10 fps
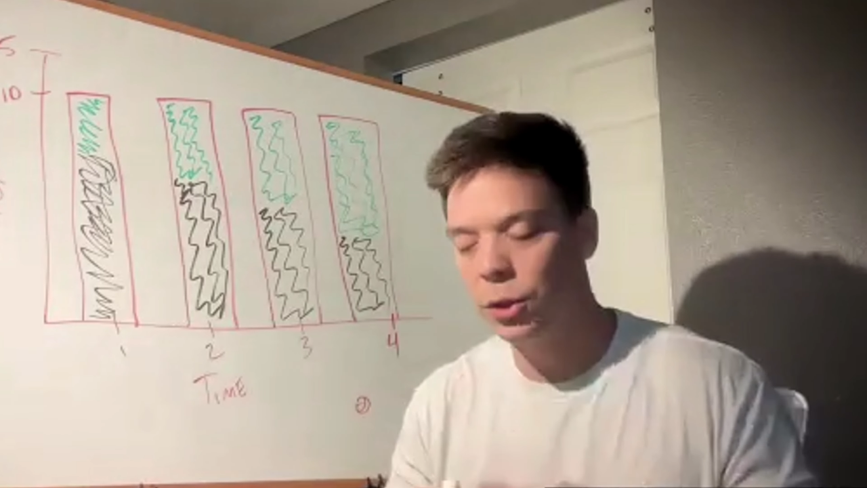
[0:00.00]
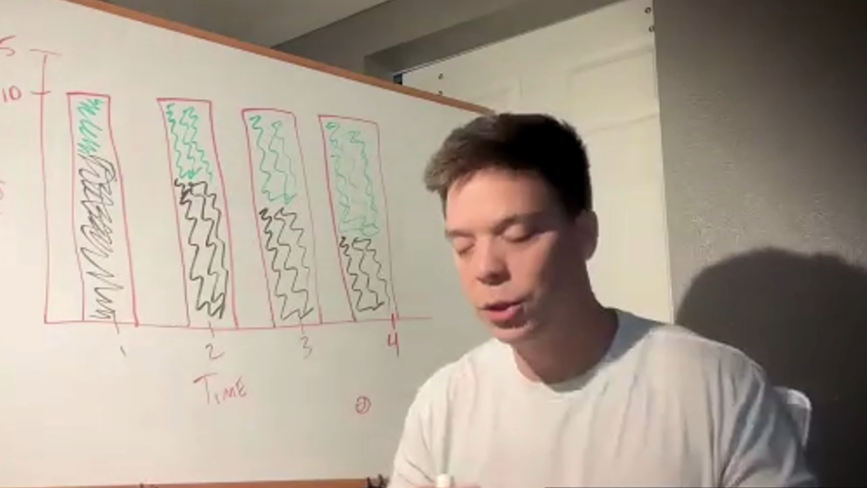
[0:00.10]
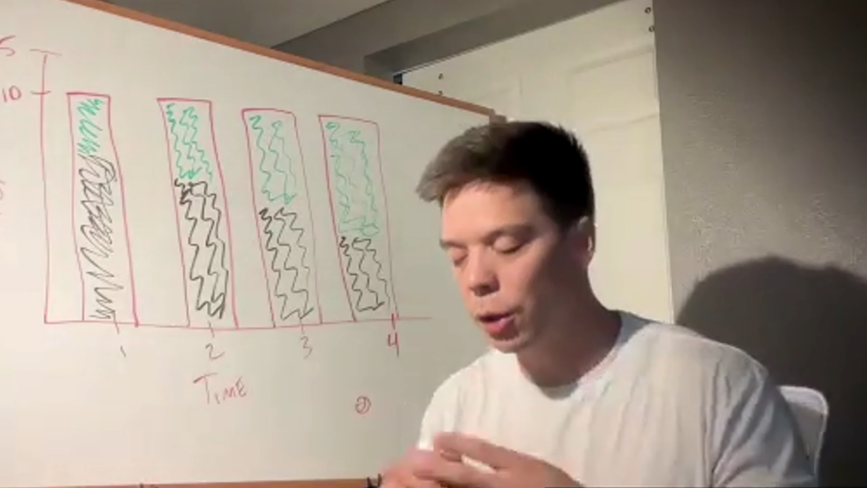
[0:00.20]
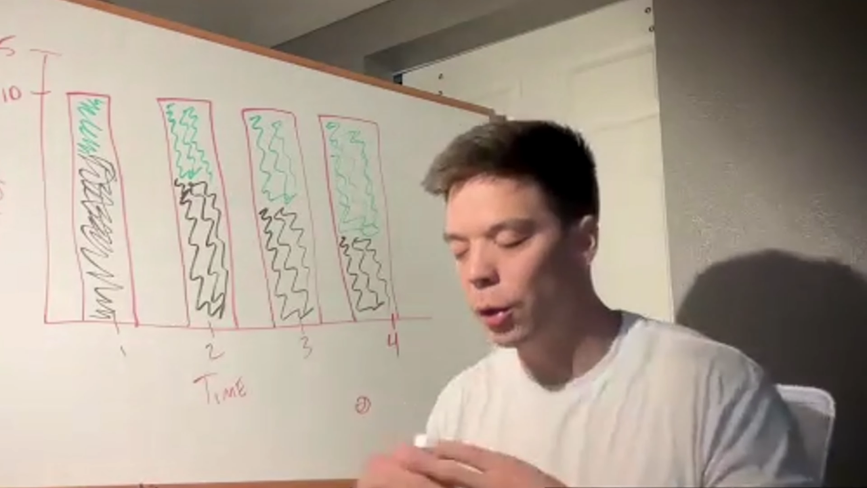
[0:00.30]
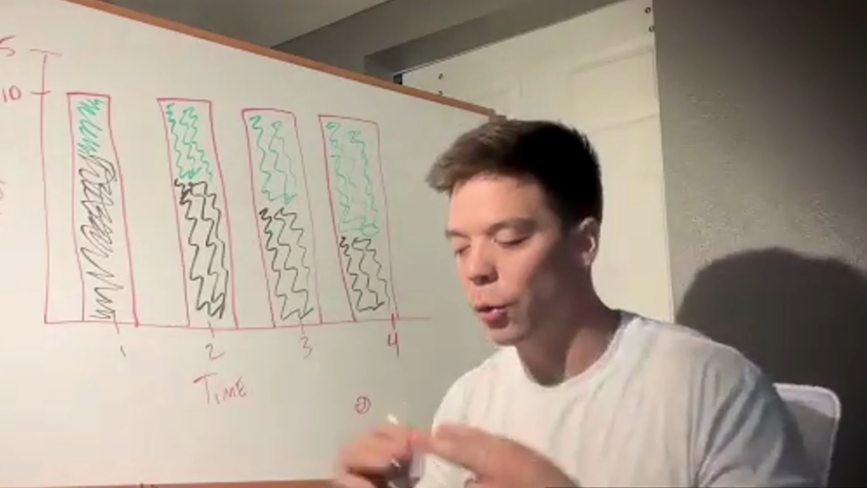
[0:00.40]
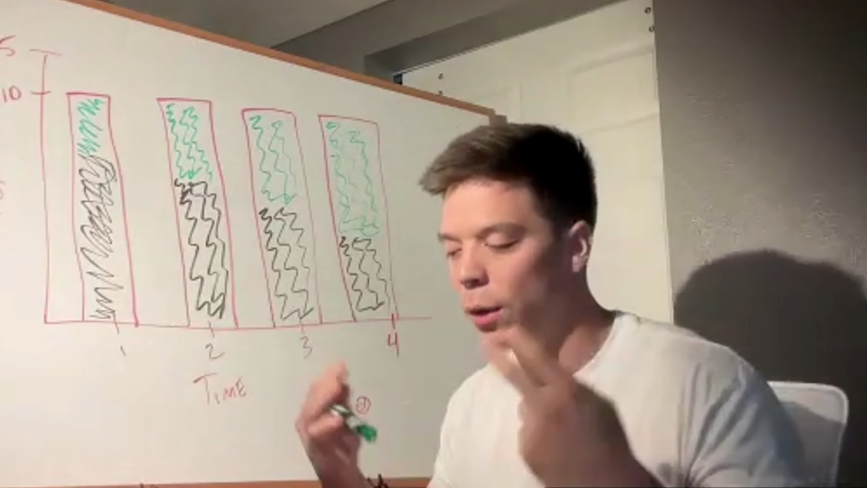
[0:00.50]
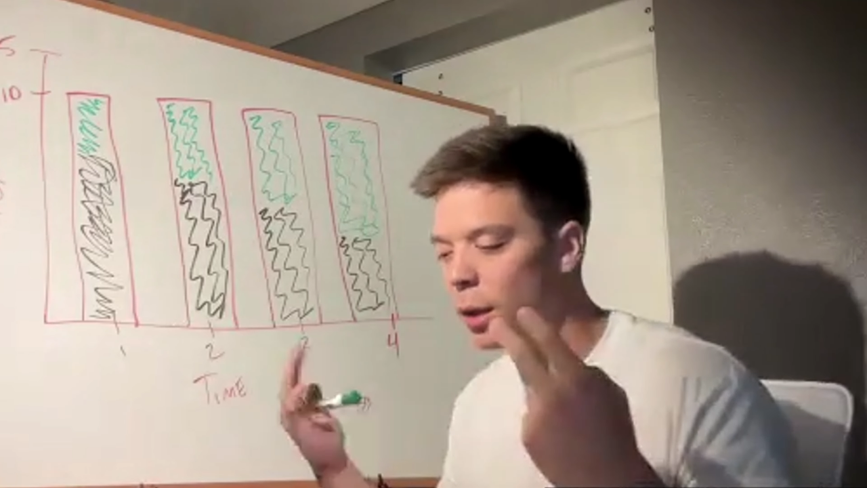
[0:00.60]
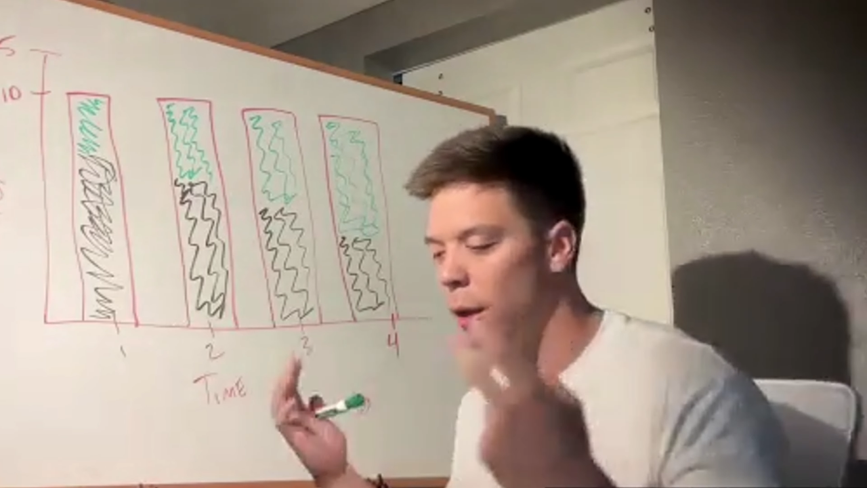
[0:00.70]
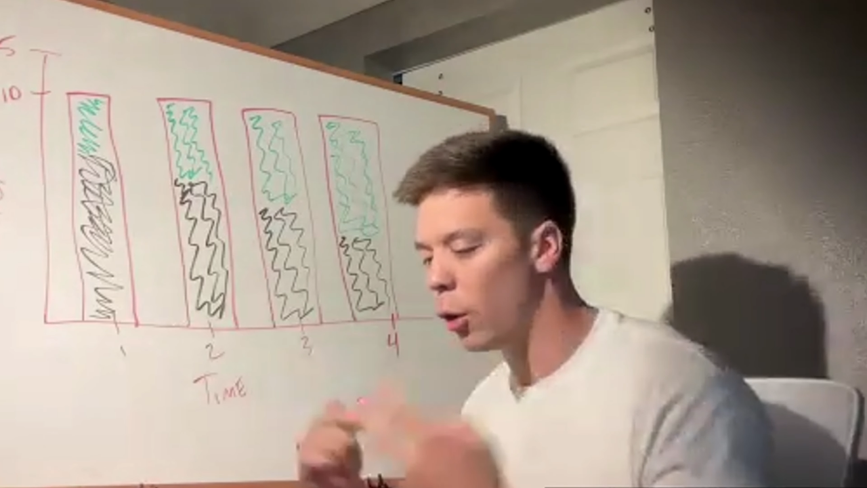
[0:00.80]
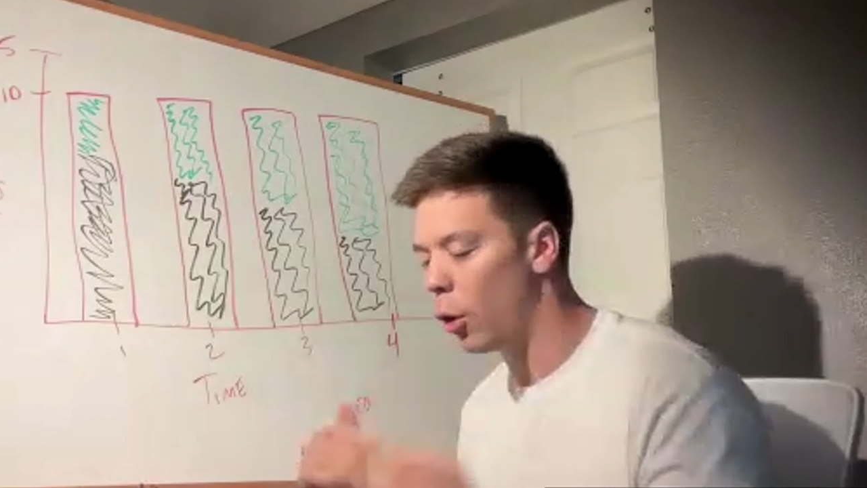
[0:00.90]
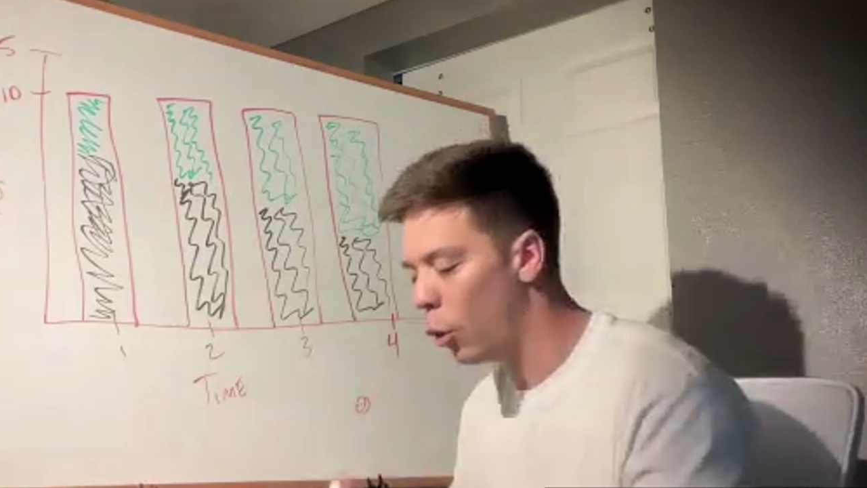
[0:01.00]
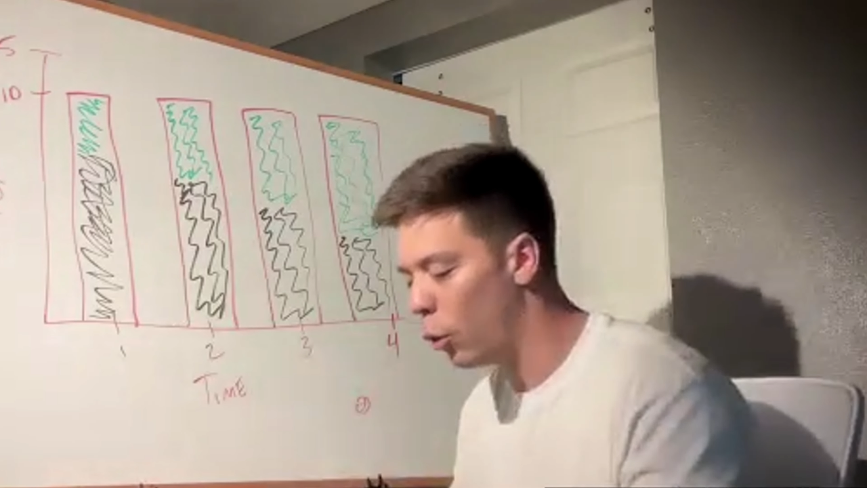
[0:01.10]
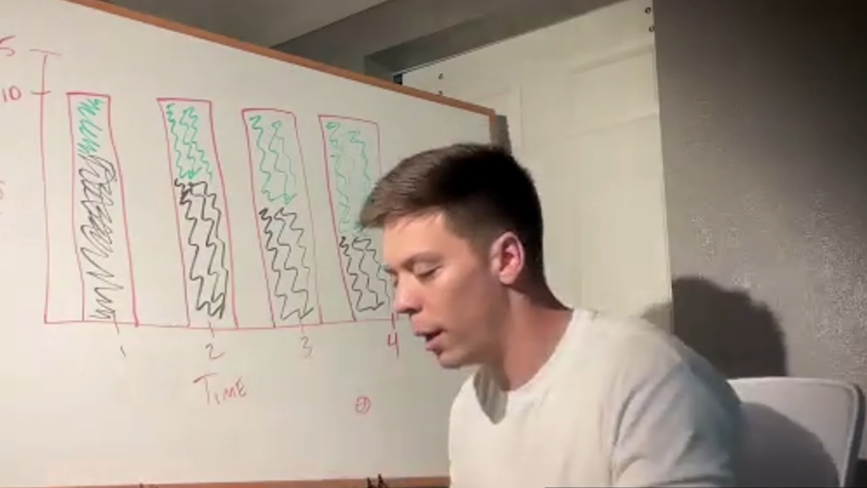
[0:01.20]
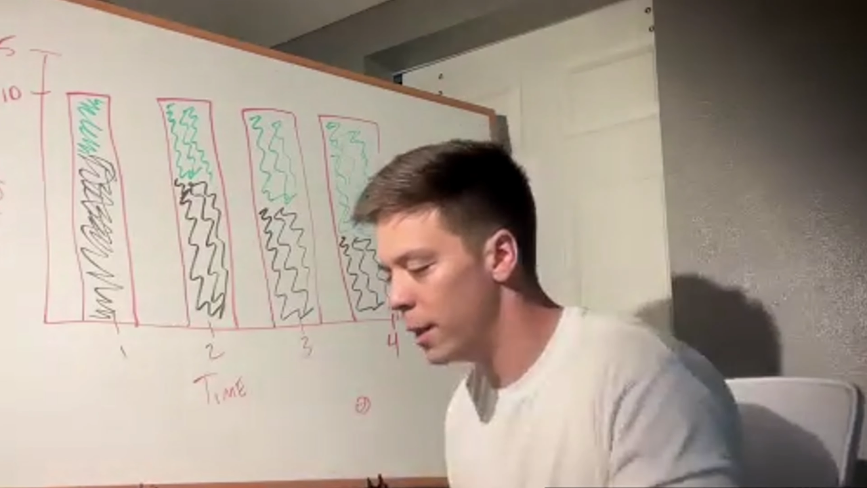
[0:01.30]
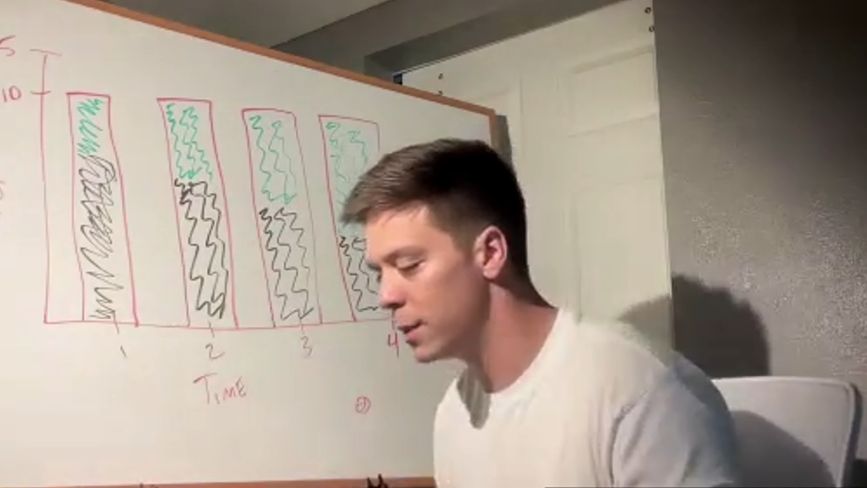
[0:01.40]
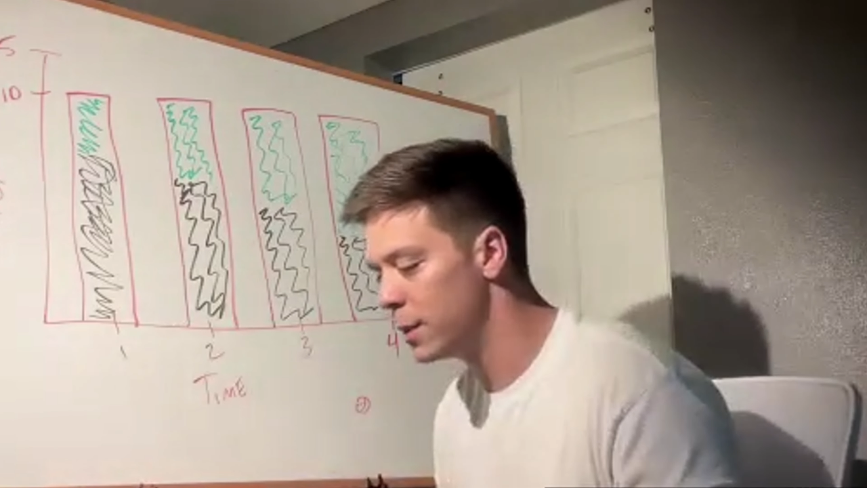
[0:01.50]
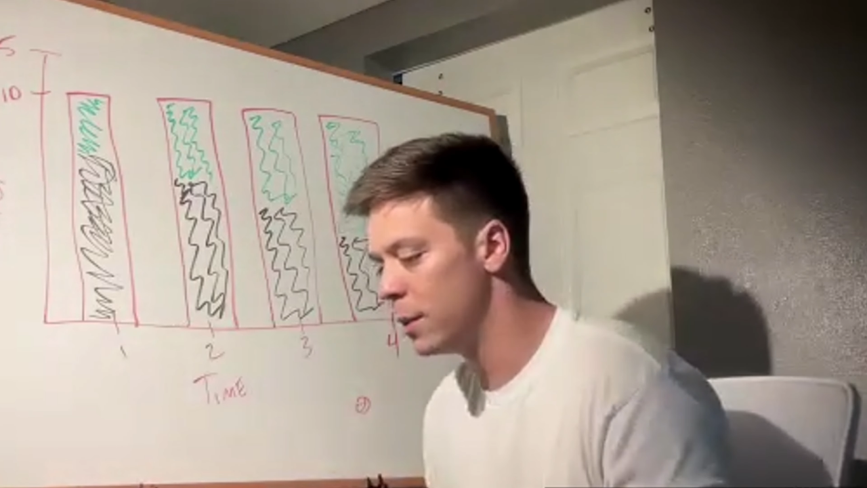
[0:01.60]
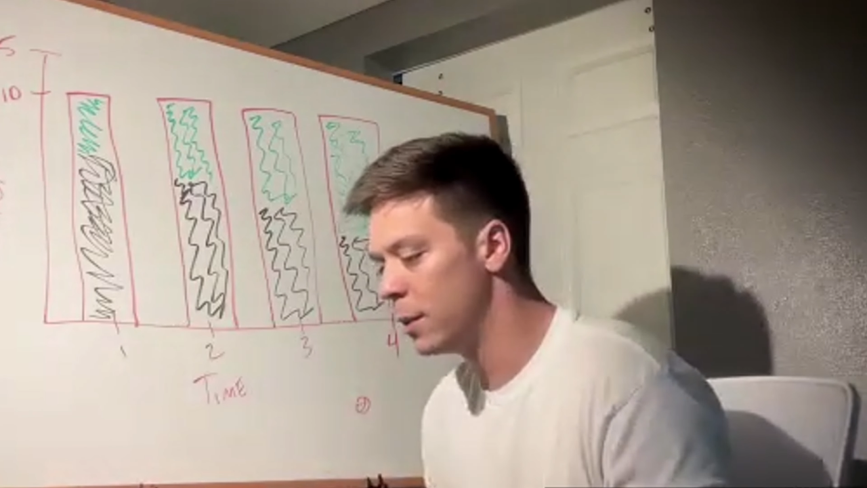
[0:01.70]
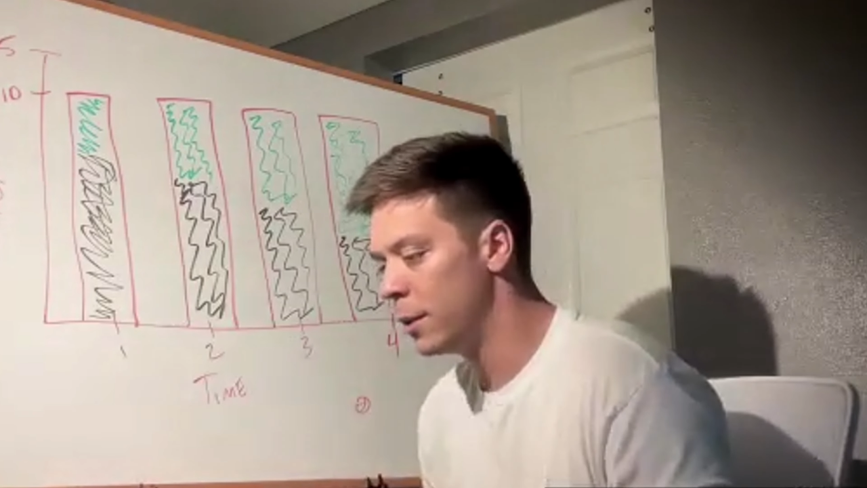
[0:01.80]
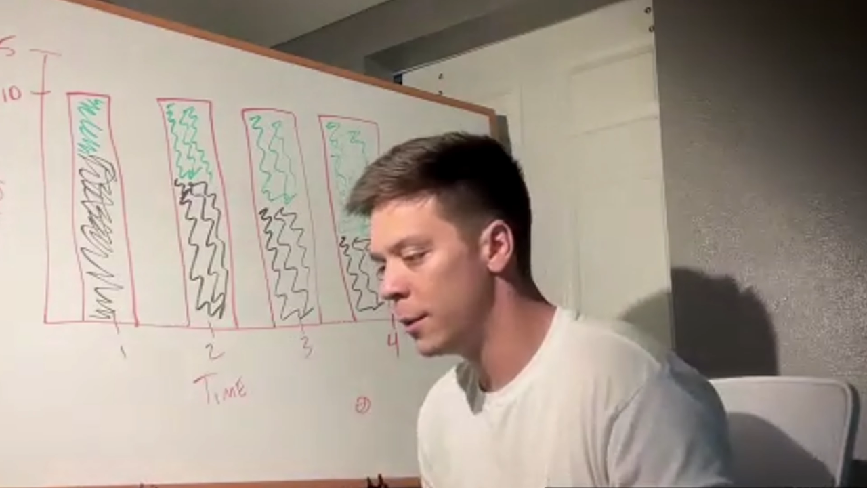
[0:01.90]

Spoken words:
Sure, we can always